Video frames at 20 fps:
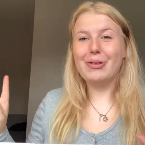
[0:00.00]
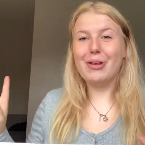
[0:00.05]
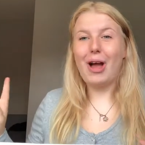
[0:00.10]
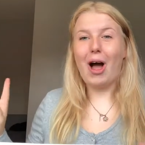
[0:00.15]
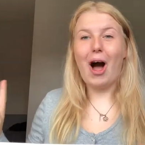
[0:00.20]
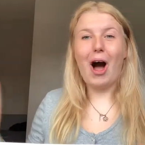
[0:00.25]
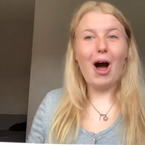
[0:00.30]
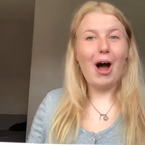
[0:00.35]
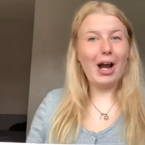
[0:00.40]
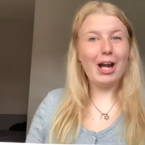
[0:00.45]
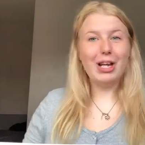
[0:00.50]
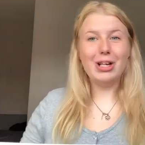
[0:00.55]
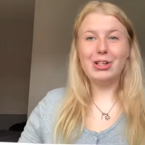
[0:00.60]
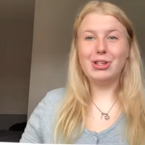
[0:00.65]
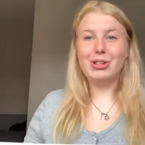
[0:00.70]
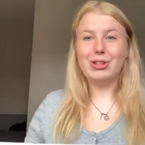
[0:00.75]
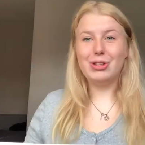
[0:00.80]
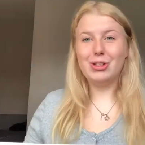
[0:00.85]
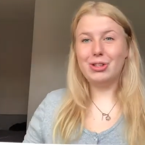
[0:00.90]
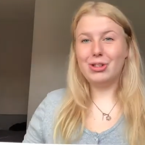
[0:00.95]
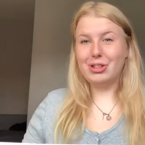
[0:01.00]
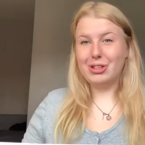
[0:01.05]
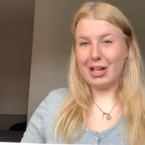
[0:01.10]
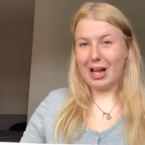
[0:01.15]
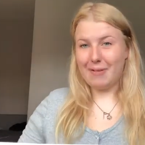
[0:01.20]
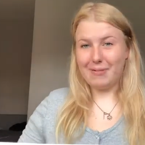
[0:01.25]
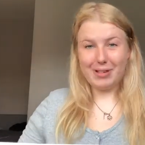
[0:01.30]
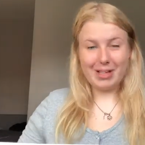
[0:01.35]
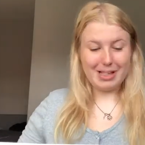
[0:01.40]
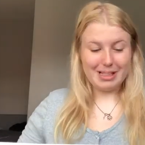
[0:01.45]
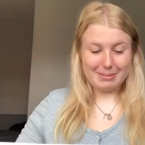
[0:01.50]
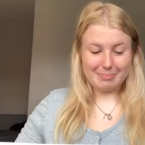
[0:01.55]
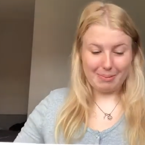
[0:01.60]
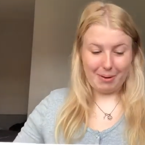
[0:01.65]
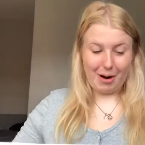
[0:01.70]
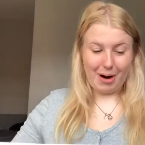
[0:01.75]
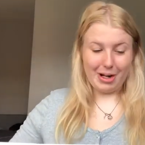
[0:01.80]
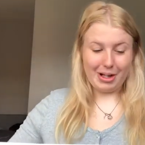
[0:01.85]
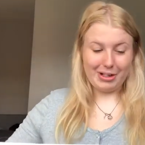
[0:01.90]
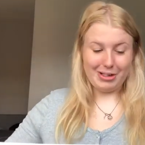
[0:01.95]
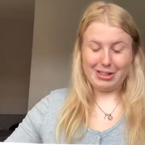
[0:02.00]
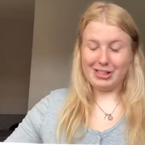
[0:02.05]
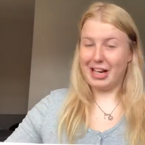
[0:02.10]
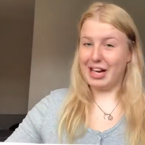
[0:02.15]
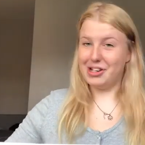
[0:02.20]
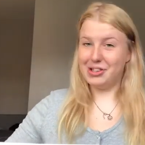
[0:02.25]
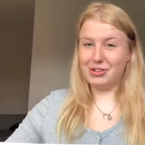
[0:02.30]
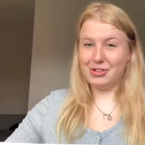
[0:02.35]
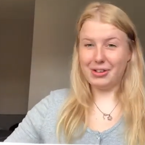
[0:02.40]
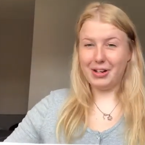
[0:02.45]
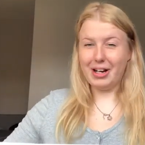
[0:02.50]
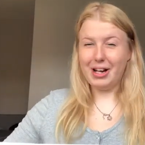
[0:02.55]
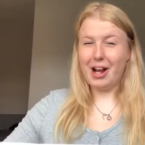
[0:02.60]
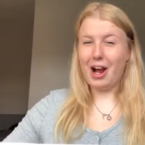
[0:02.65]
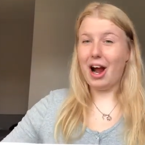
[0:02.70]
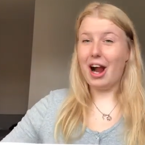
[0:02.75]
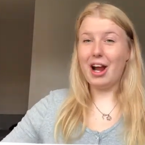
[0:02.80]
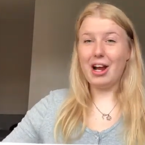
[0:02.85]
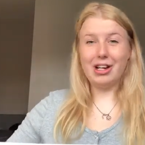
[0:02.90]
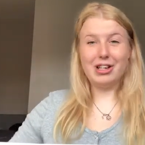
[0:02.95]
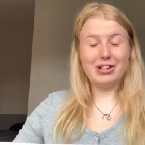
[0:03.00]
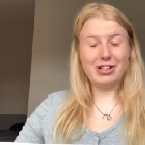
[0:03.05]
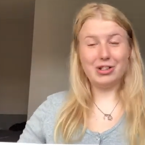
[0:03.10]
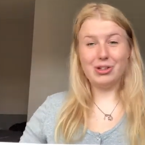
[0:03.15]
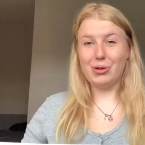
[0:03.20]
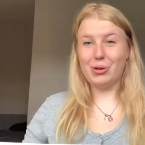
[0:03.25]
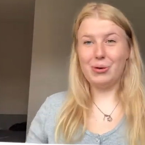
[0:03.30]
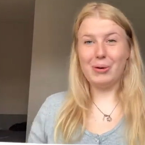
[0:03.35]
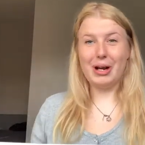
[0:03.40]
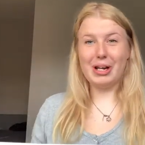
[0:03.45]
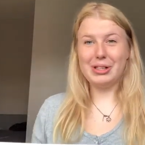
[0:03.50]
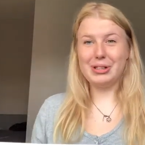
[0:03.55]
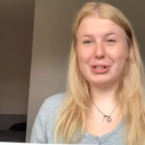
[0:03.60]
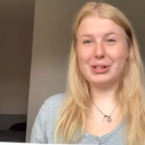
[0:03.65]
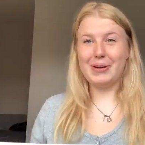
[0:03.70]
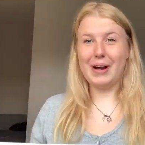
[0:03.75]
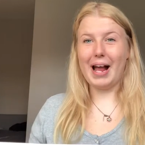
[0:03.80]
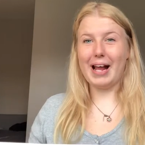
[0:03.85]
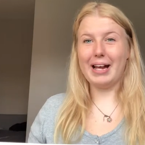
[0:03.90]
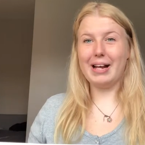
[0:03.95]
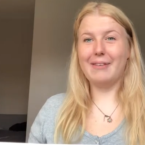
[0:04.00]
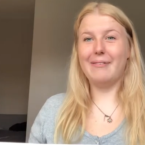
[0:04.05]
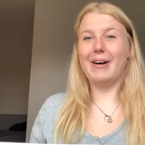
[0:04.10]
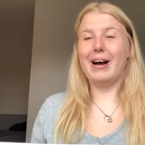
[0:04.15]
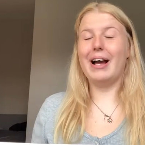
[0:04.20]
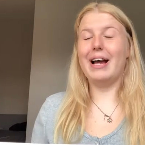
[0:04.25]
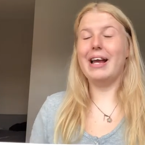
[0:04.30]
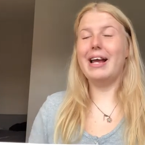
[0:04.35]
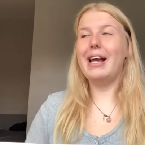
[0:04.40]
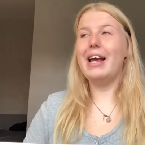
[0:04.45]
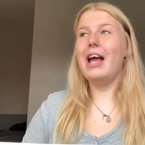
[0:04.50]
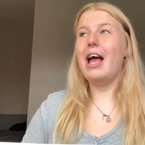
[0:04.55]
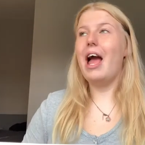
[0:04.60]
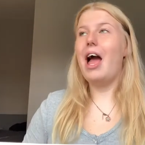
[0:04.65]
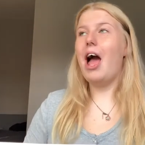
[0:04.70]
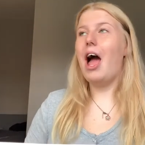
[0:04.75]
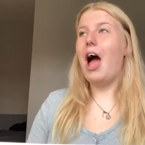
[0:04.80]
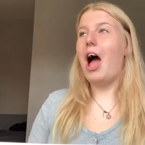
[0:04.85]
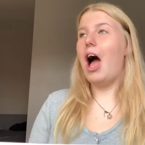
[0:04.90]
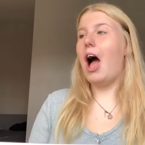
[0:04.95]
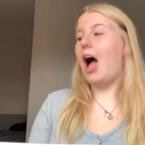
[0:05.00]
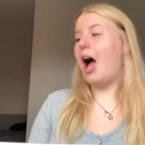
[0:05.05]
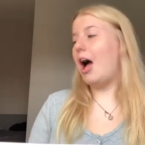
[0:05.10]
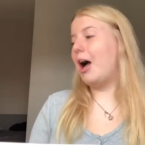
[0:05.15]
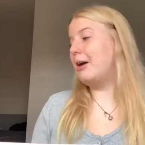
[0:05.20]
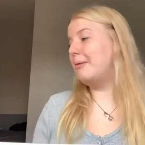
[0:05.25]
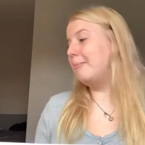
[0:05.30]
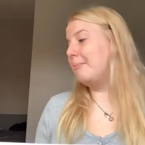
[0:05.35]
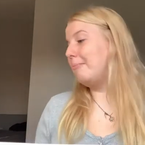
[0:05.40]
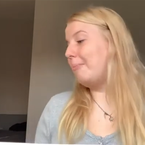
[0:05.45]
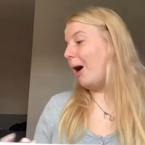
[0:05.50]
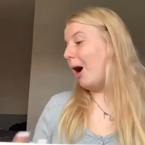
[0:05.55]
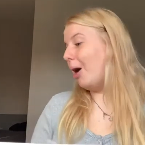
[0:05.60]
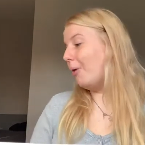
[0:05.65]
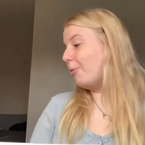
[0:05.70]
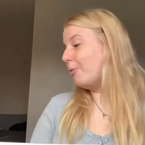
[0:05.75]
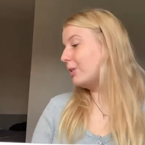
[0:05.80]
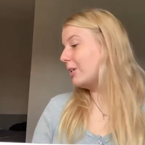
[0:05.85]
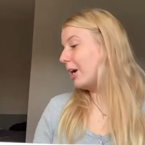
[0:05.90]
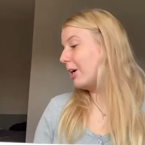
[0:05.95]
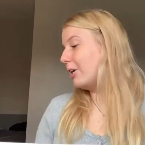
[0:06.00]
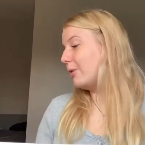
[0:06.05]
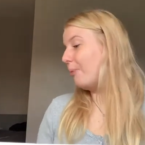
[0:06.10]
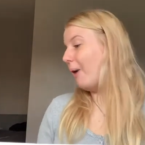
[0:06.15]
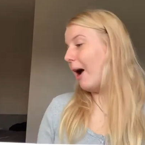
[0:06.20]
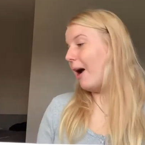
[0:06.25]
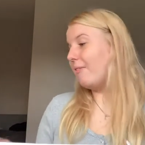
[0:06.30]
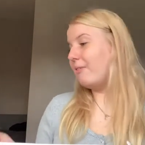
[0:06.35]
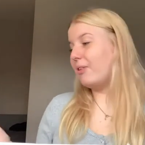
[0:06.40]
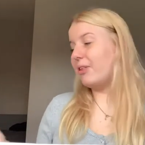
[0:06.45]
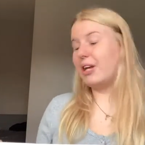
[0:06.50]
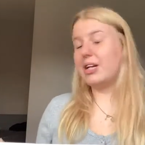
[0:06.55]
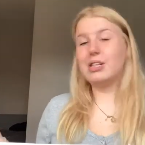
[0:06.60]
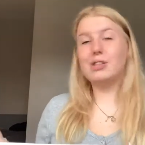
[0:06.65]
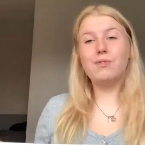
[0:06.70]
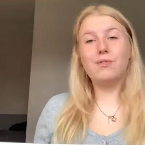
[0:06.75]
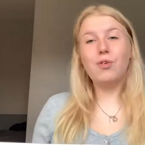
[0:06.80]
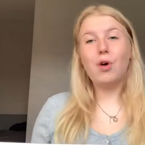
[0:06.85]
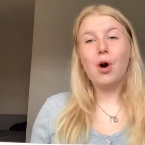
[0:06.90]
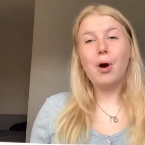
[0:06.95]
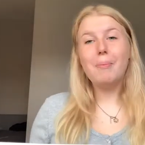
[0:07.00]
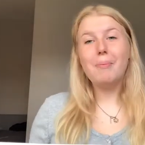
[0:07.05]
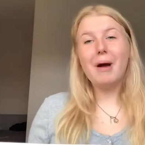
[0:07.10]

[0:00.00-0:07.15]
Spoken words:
I never need to buy new stationery, I just always do anyway, but I will tell you where everything's from.